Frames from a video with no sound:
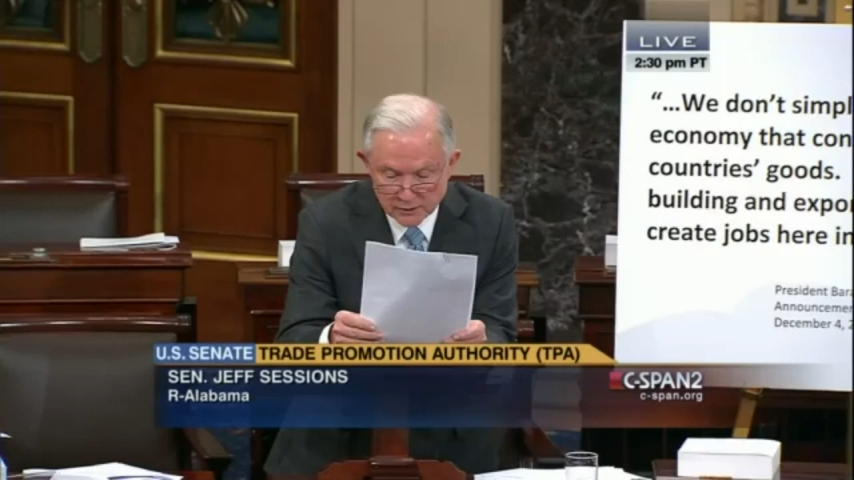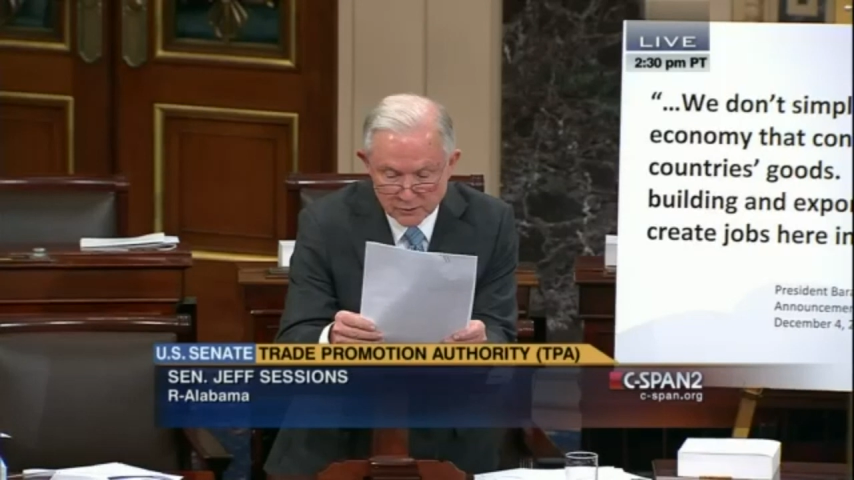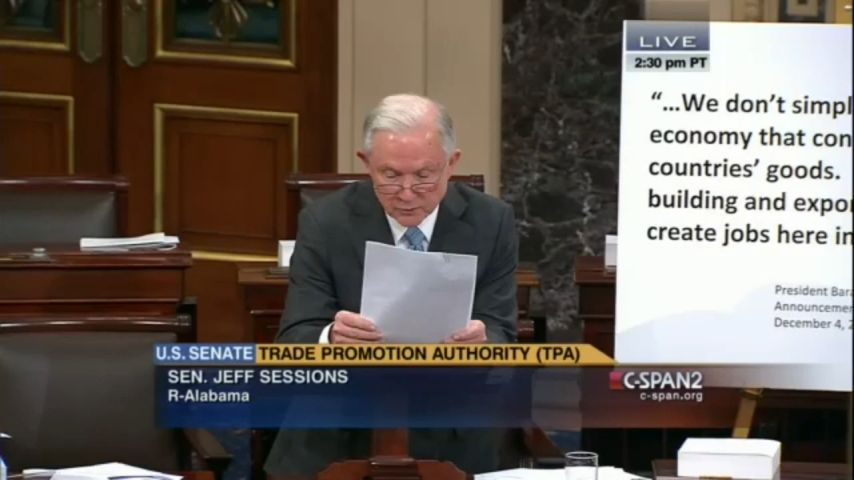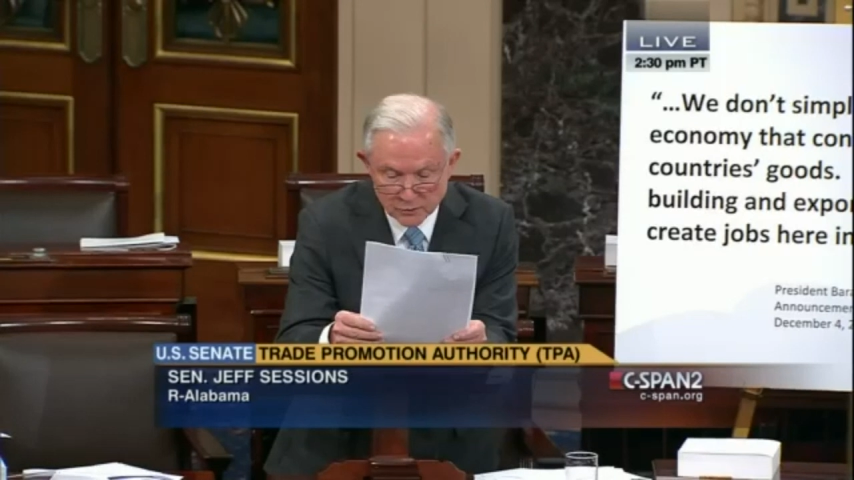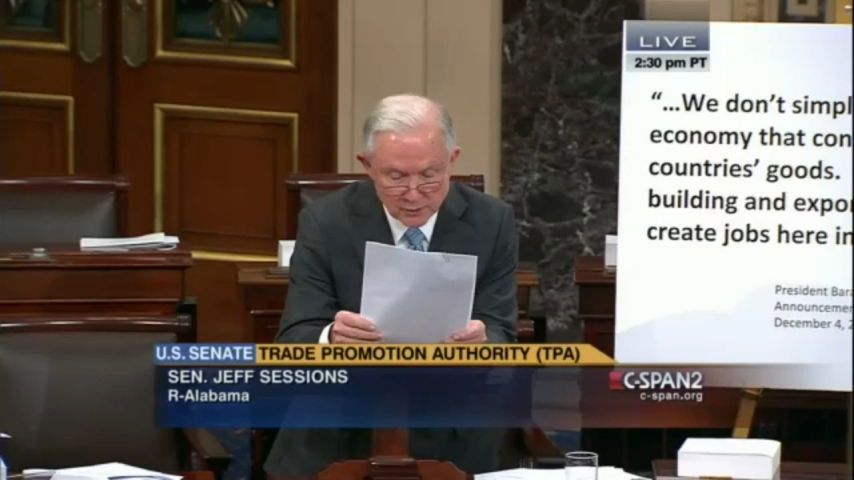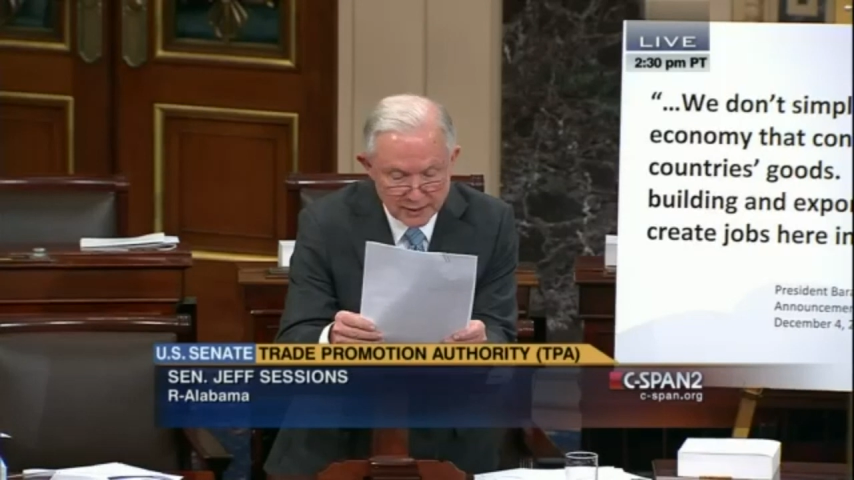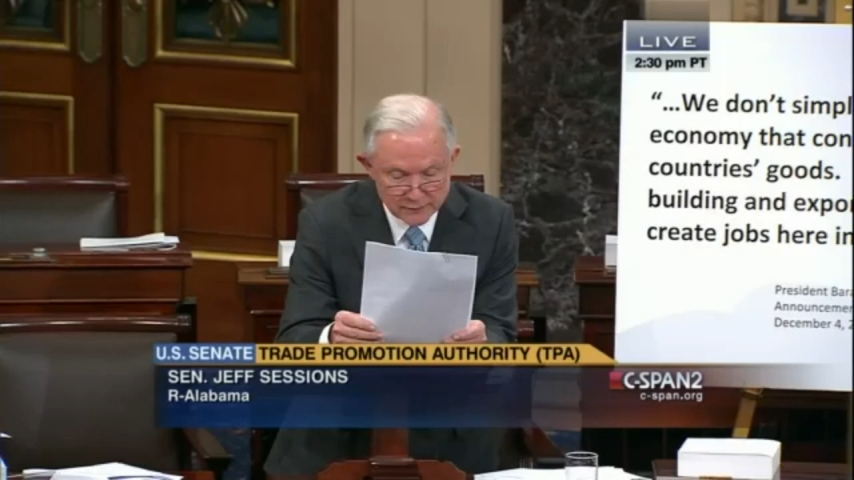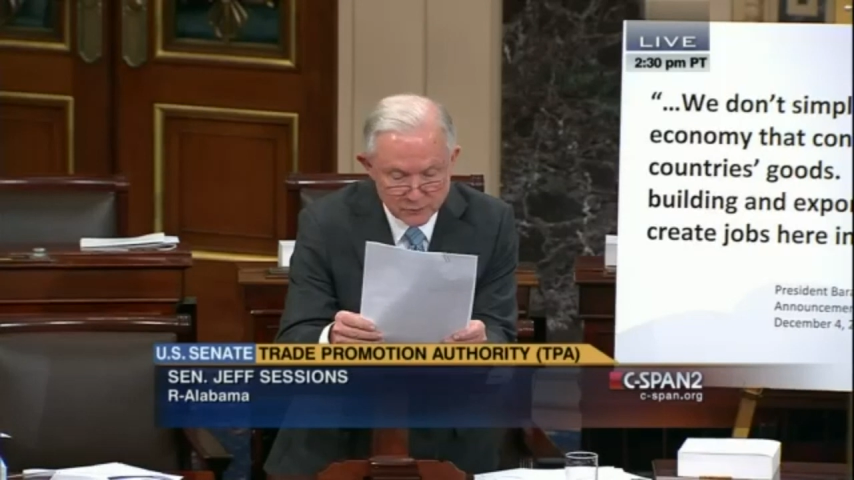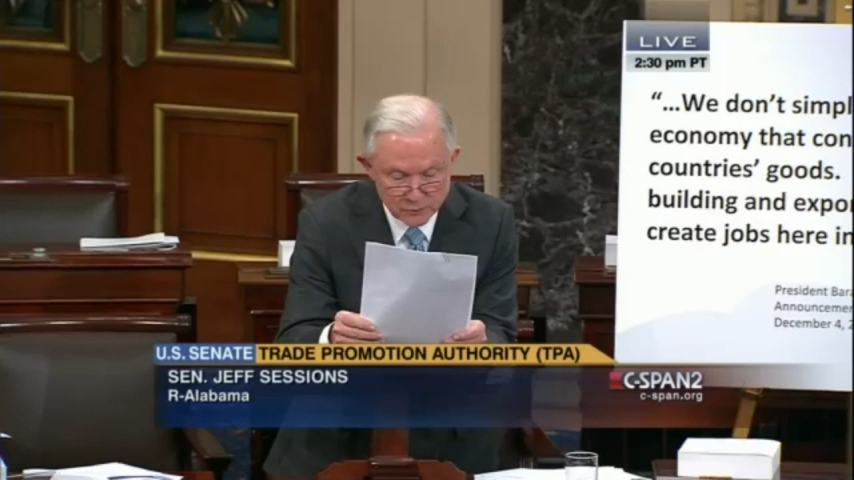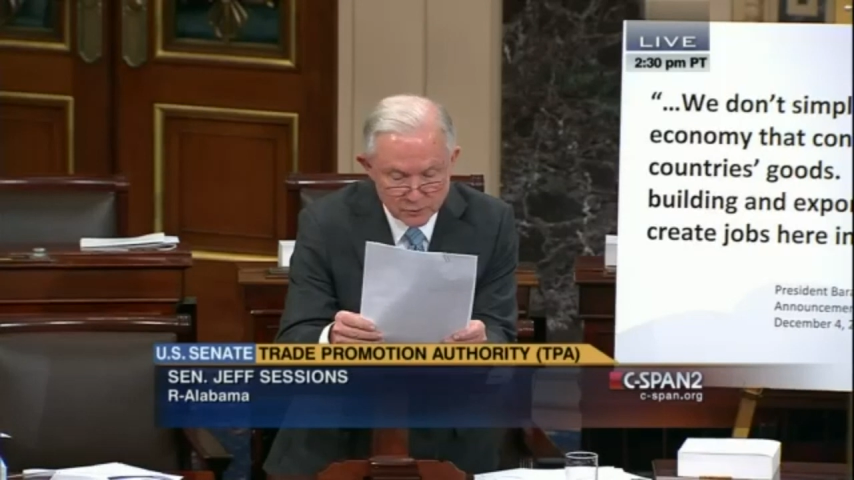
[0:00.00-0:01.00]
to
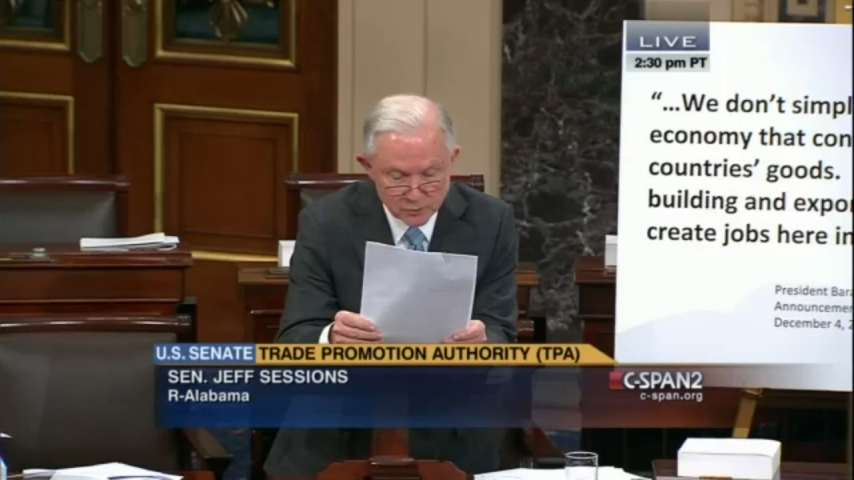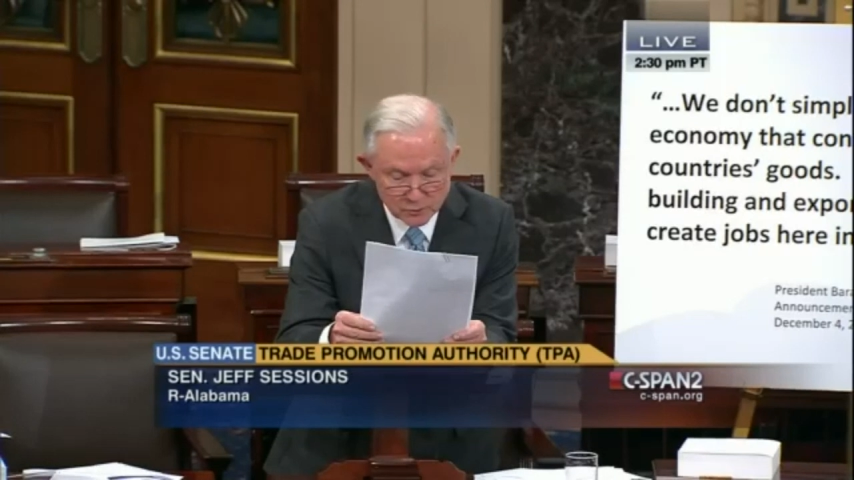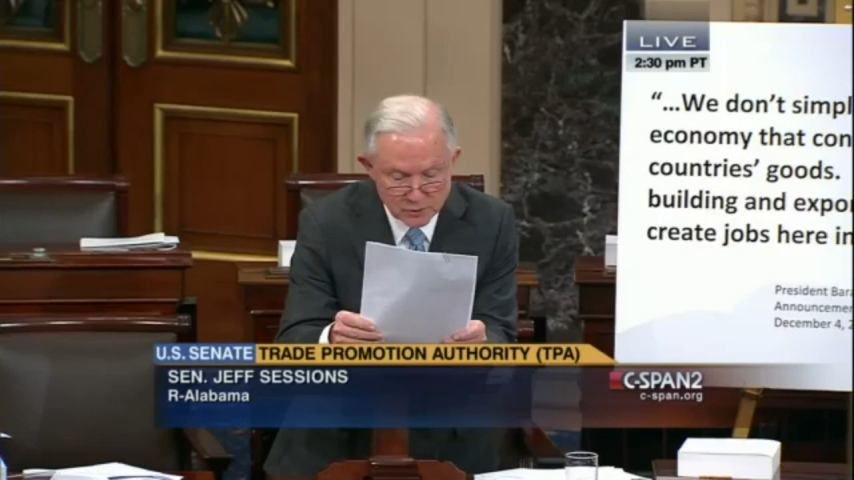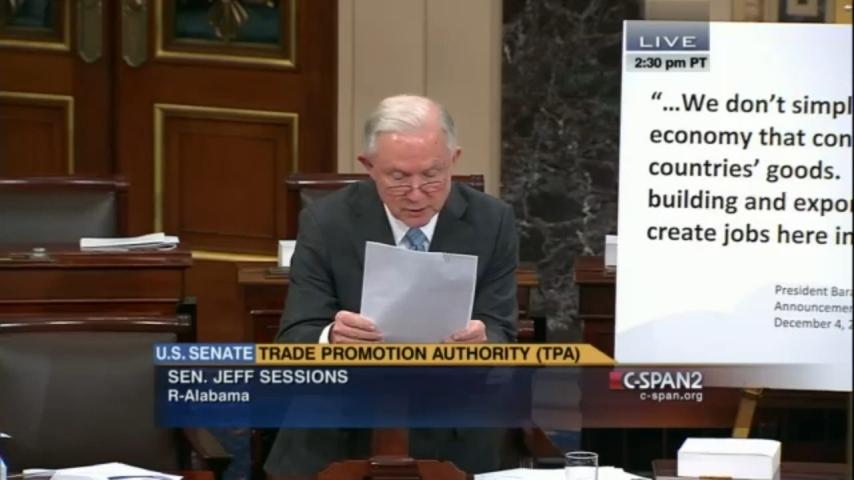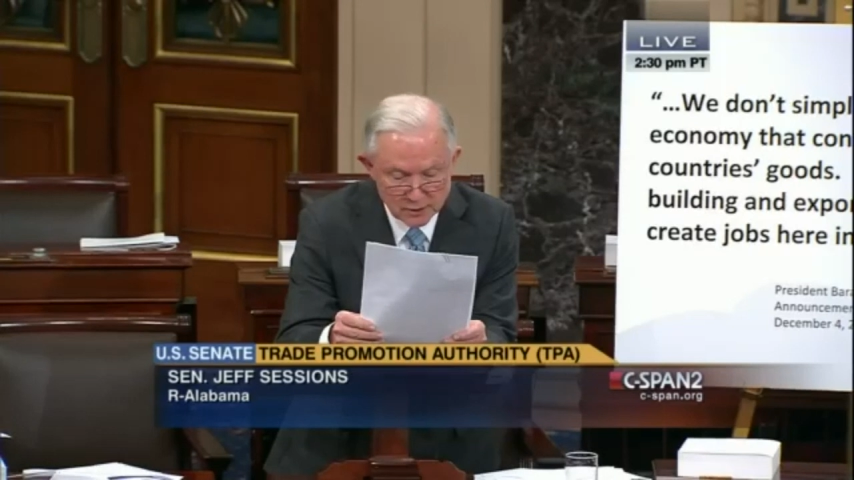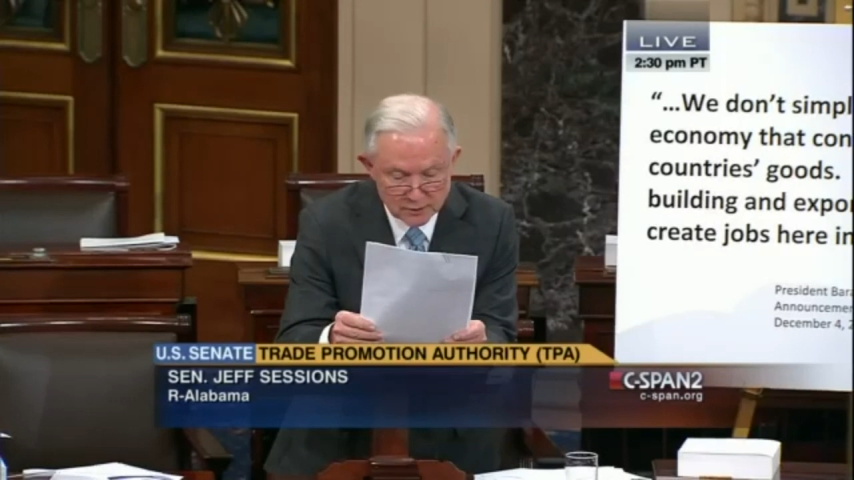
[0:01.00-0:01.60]
craft rules